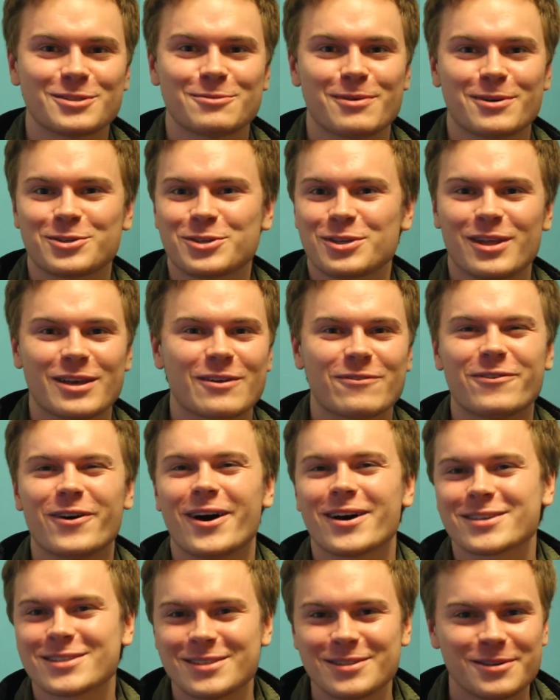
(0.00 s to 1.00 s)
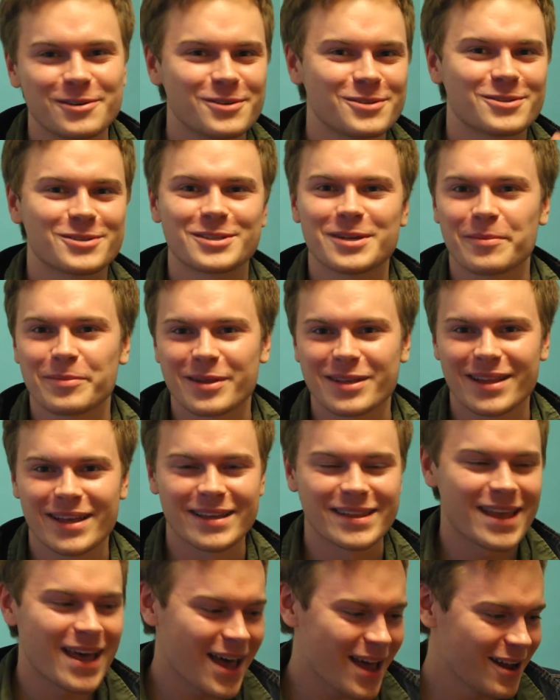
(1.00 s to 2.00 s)
especially like Fox News or something
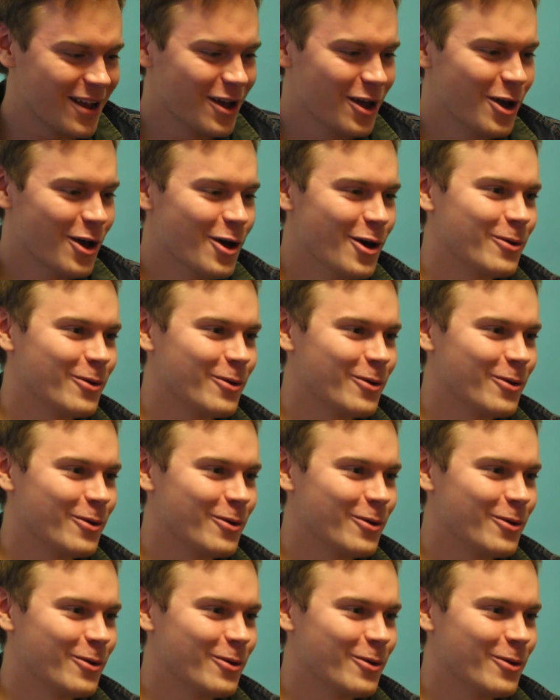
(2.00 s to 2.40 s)
like that,